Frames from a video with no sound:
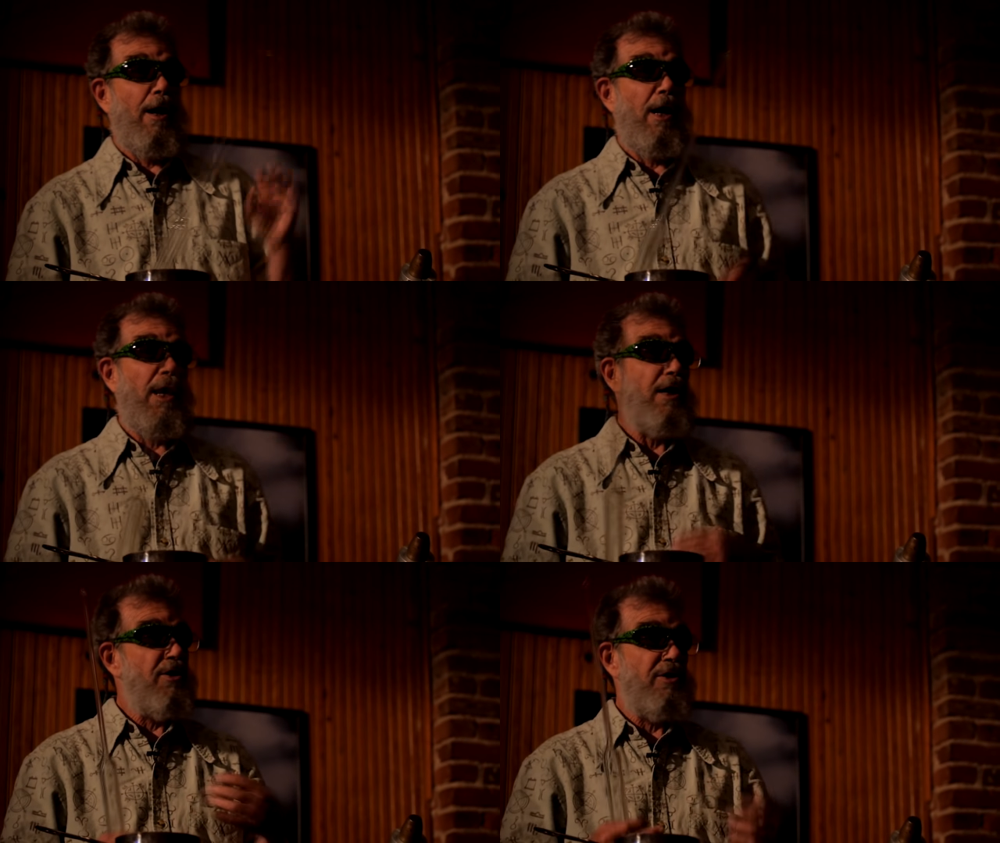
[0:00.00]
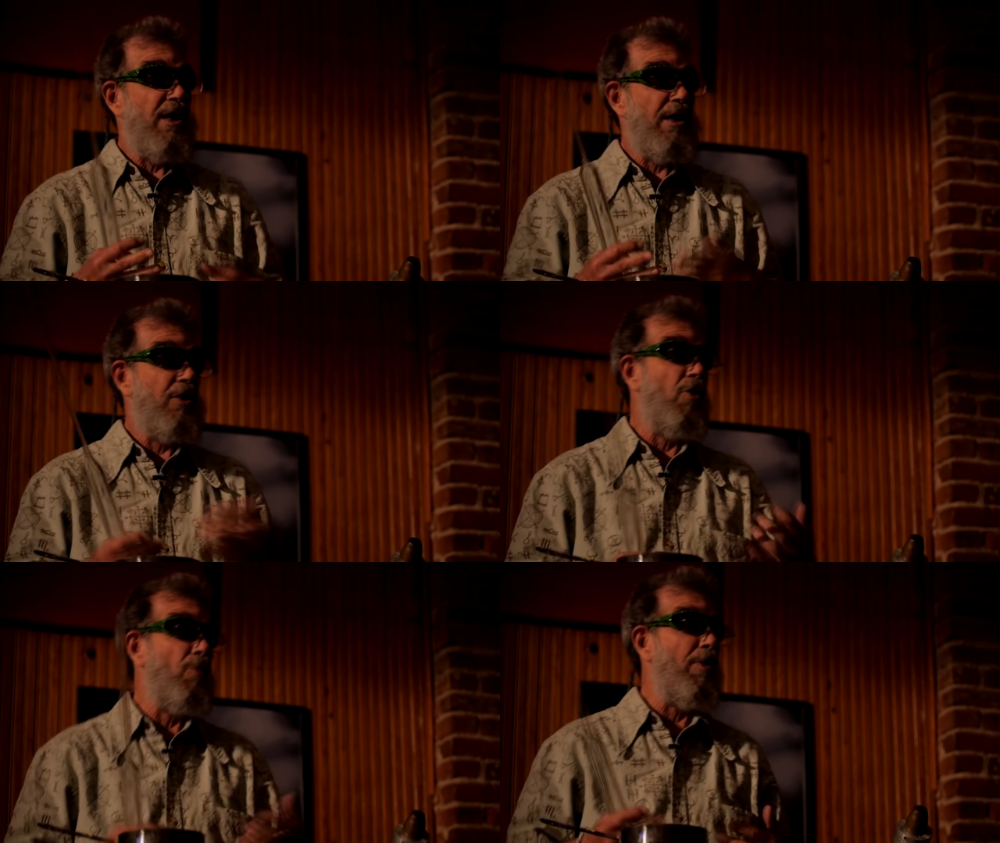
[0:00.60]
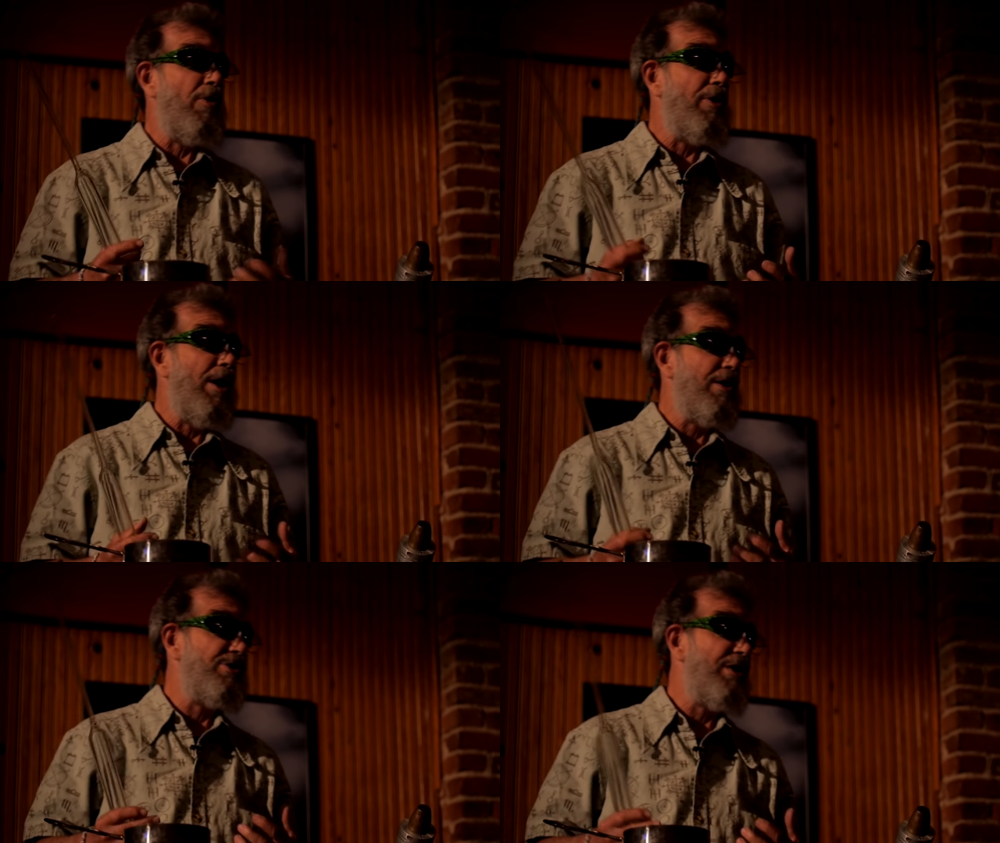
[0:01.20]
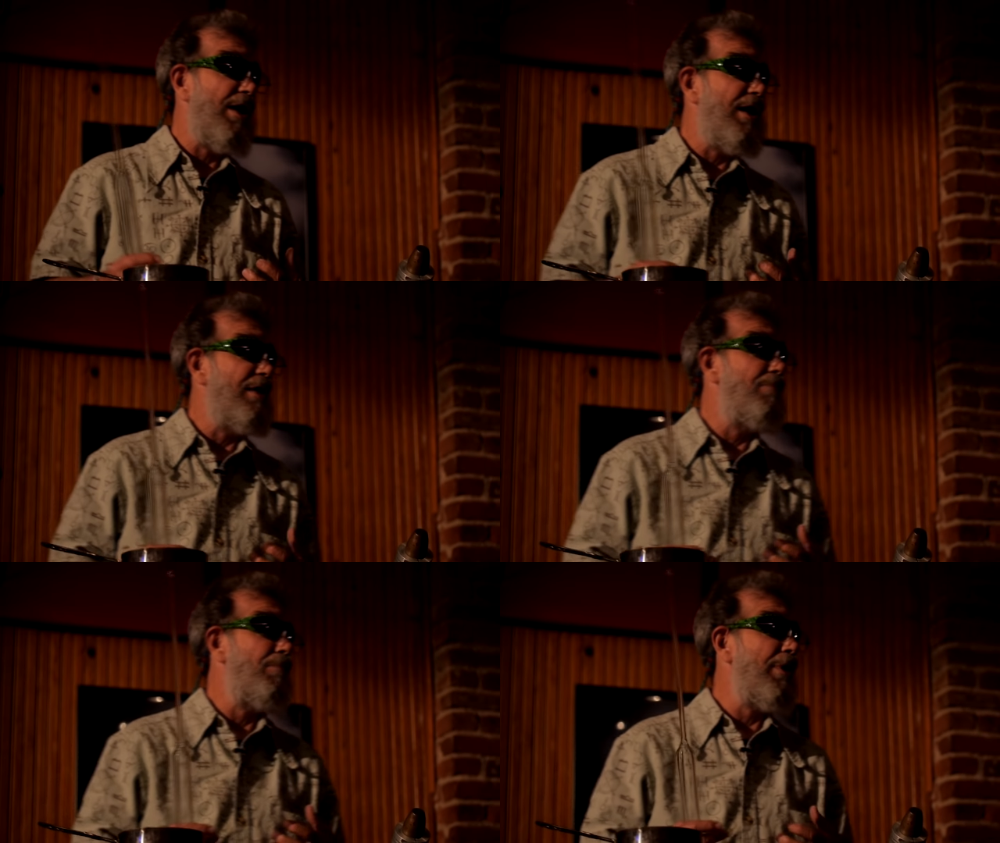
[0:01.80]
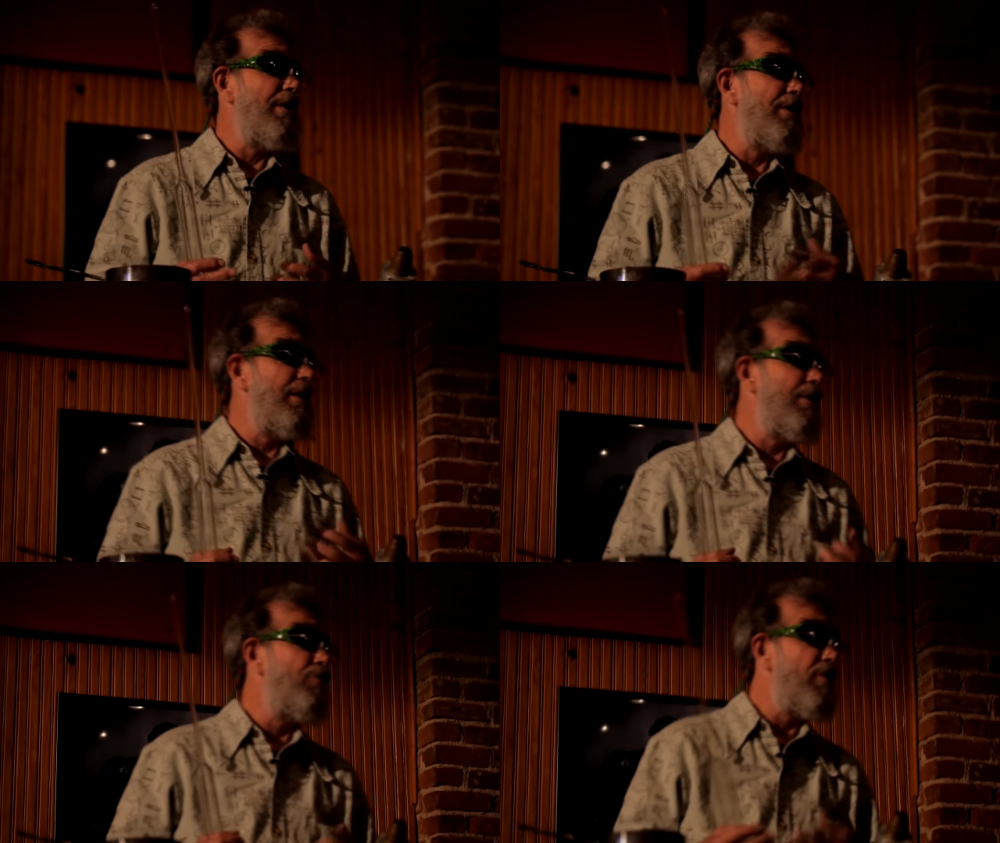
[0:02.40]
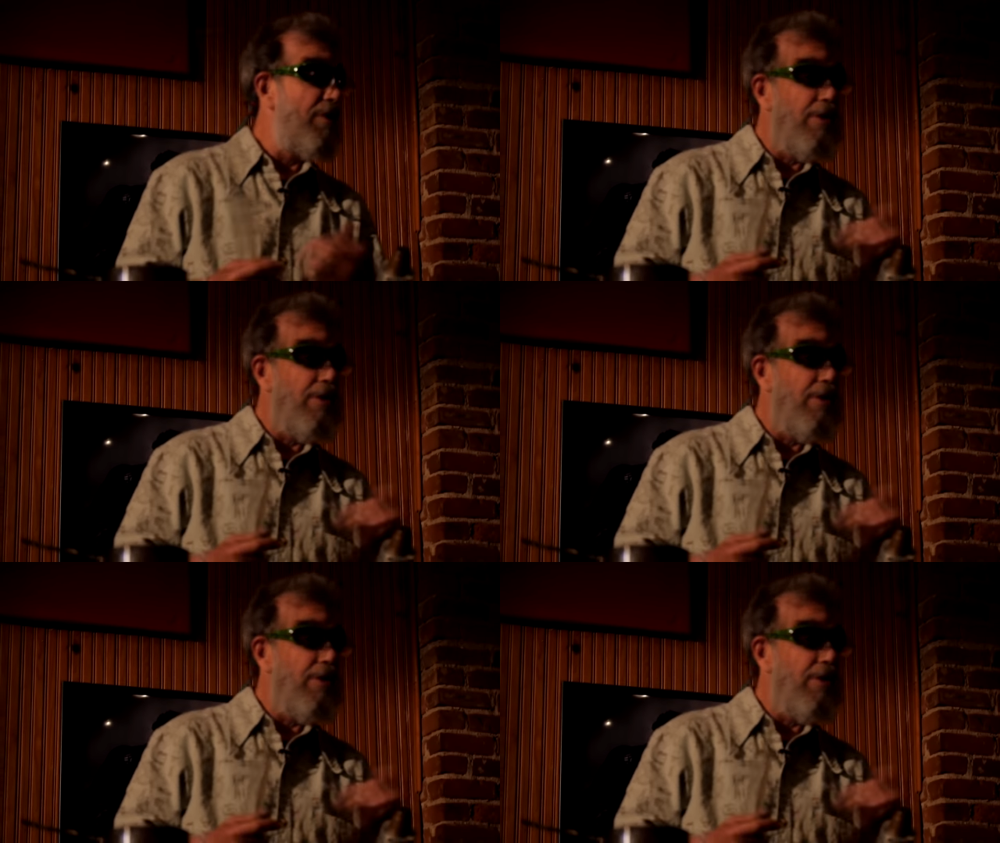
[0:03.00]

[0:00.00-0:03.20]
I had to take cobalt oxide and blend it in with